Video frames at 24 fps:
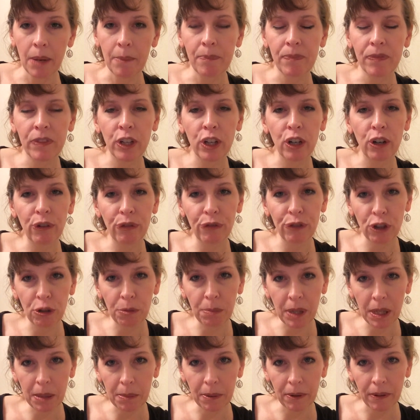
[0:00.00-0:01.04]
There are a few
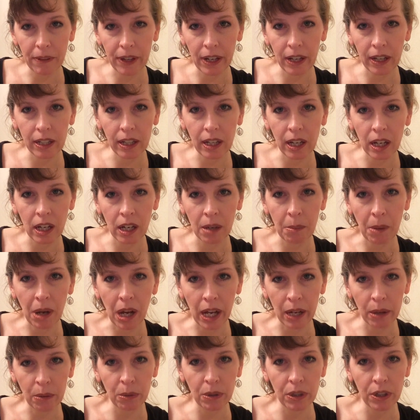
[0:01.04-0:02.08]
people that
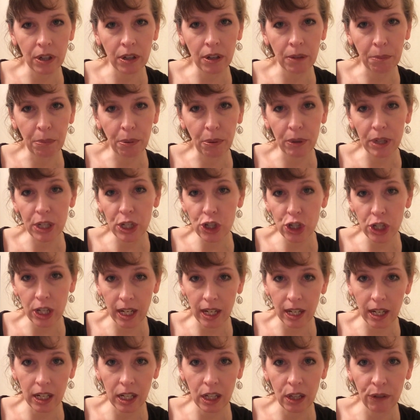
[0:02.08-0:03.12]
I would
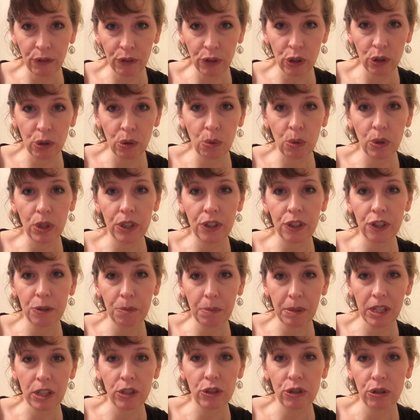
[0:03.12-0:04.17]
appreciate it if you would
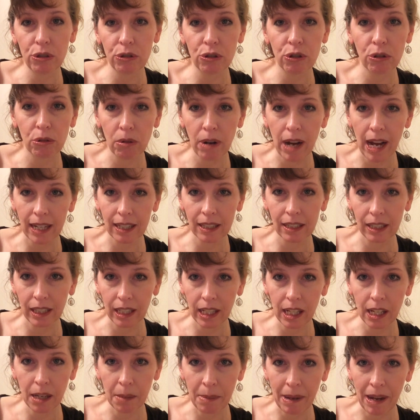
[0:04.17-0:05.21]
speak to
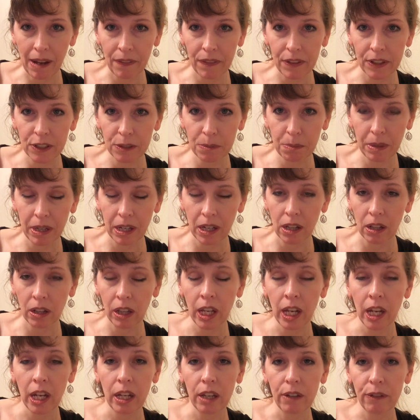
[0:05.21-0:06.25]
directly about this bill.
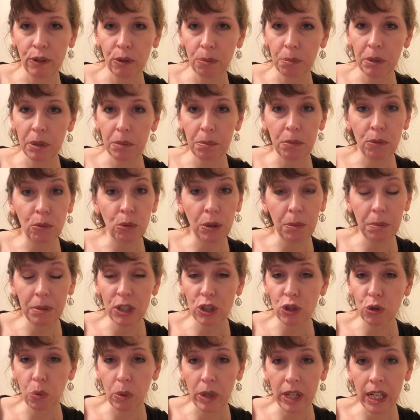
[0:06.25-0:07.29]
If you would be
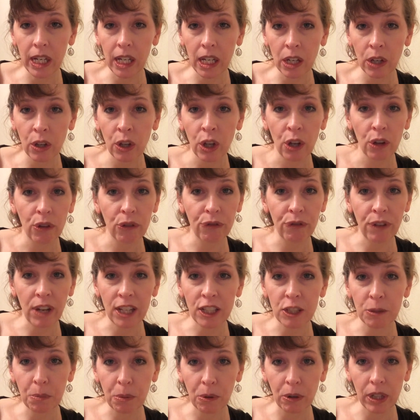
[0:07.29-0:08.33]
tweeting,
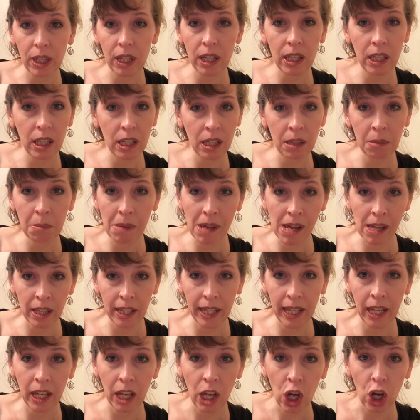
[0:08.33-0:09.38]
Facebooking,
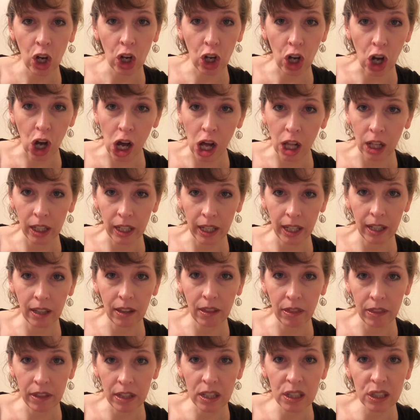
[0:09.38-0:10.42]
emailing, calling
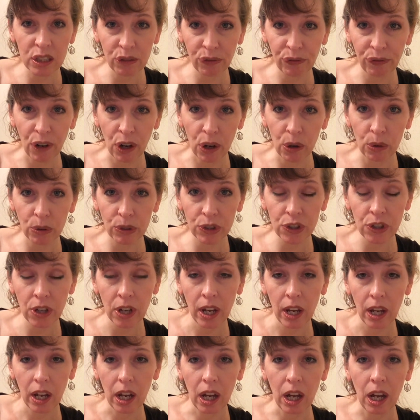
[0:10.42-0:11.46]
these folks,
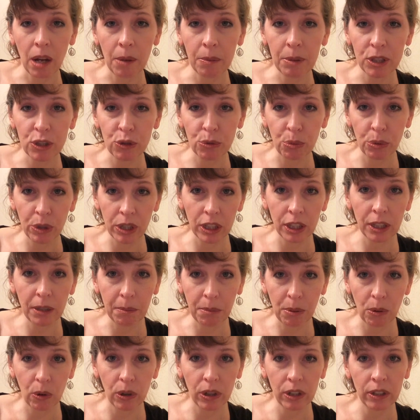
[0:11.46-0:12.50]
it's really
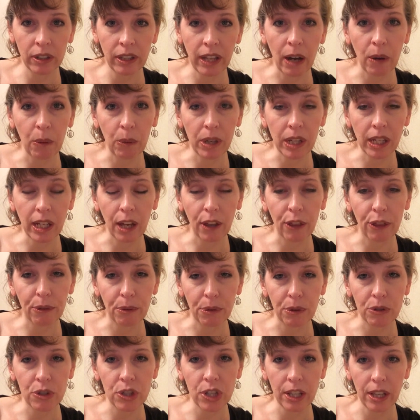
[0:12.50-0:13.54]
important that we get
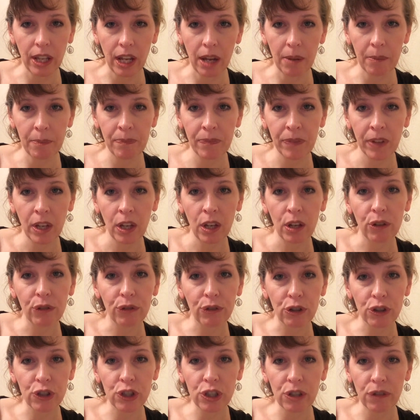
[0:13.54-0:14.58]
through to them.
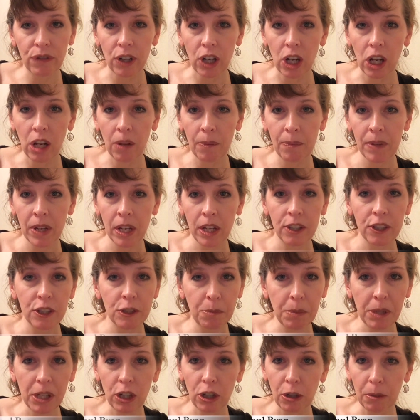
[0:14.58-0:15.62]
First of all,
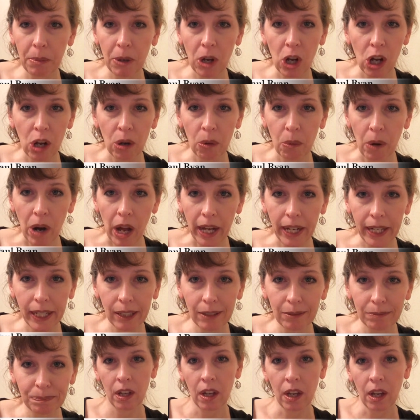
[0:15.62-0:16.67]
Speaker Paul
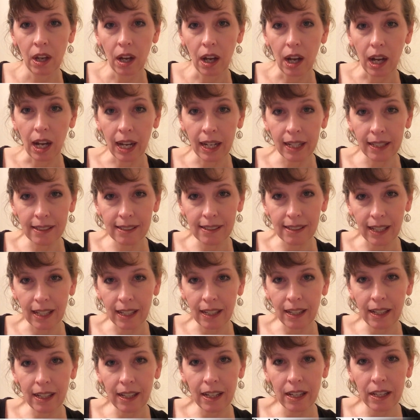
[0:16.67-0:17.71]
Ryan. On
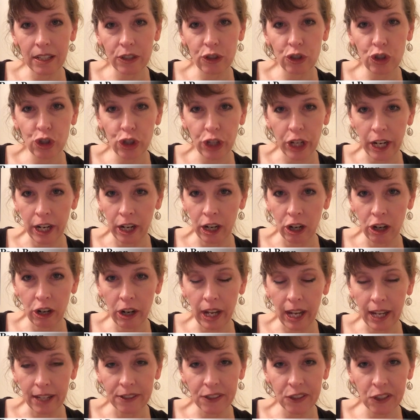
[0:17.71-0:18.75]
ascending his chair
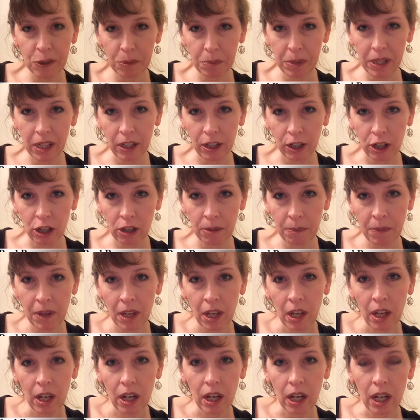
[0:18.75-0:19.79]
as Speaker,
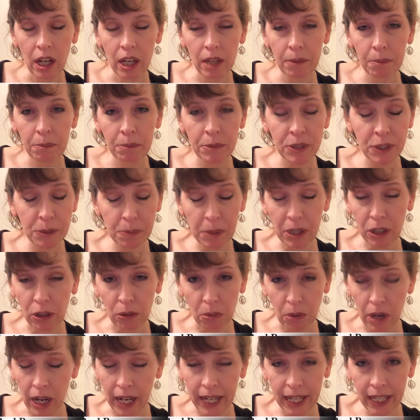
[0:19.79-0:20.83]
Speaker
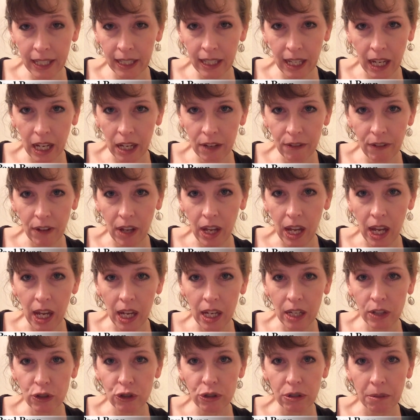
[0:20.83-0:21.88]
Ryan gave
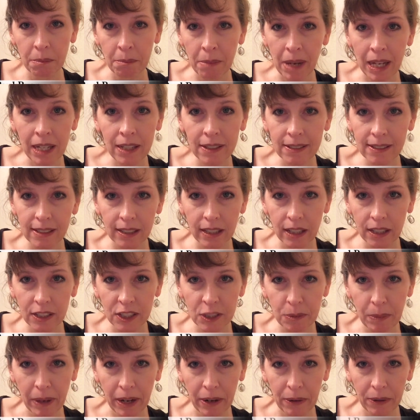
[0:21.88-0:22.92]
a tremendously
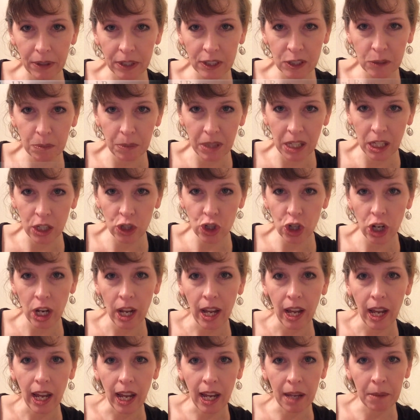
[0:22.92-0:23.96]
inspiring speech
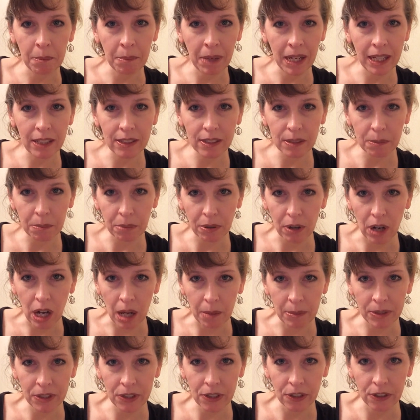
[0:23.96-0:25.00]
and made some
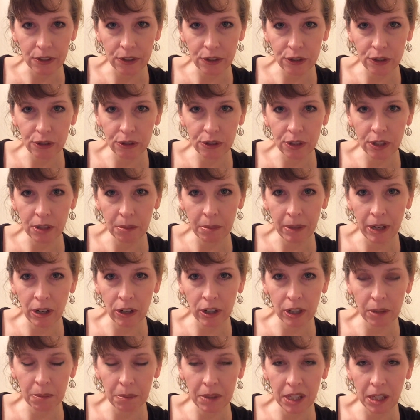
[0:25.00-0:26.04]
promises to the
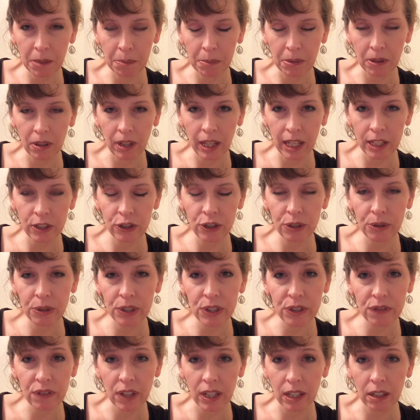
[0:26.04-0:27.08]
American people and to
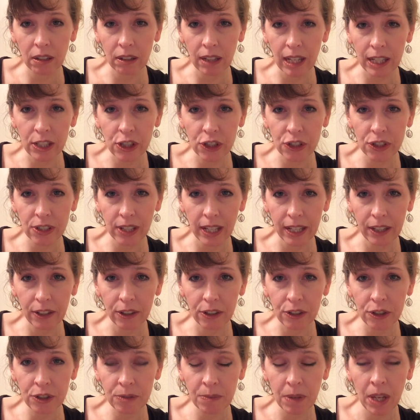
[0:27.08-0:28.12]
his fellow
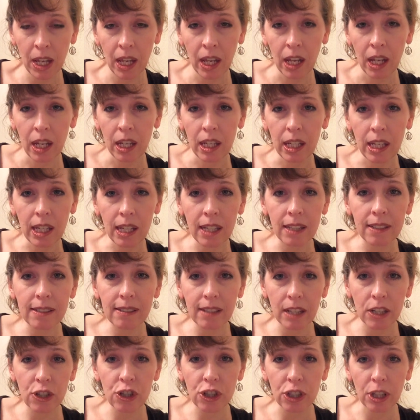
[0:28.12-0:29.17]
legislators. He
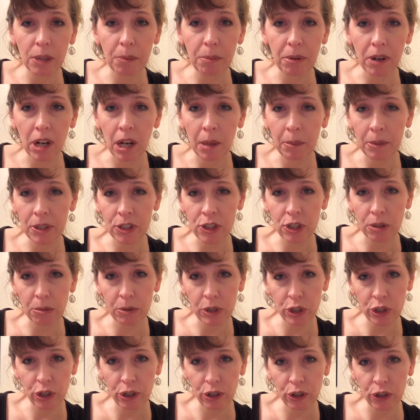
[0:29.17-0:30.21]
essentially promised a
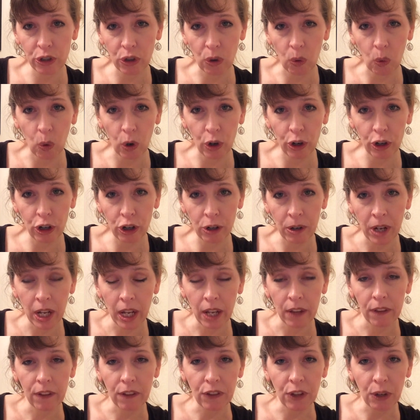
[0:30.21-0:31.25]
return to order,
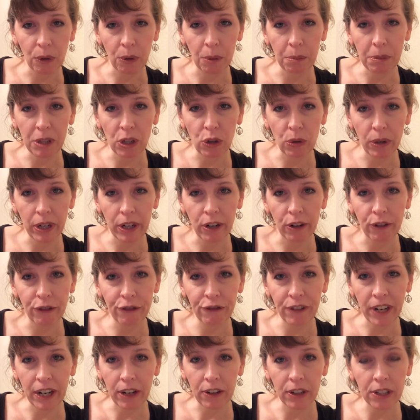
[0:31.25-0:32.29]
that there would be greater
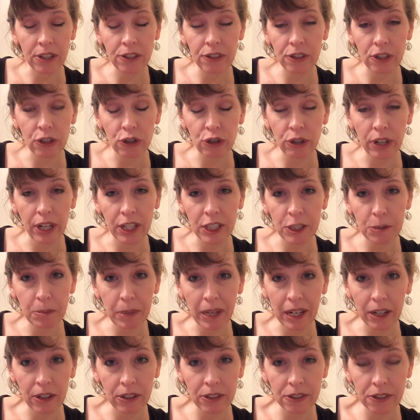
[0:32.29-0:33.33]
fairness and
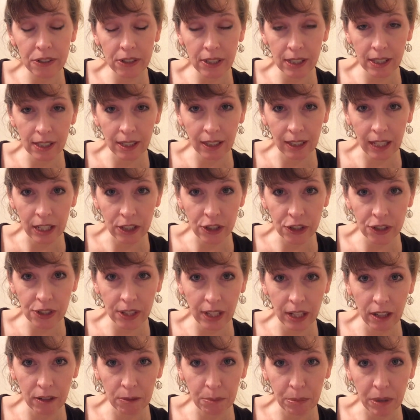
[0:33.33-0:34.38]
transparency in the
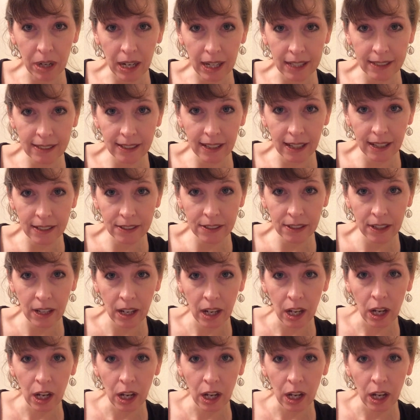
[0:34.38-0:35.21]
legislative process.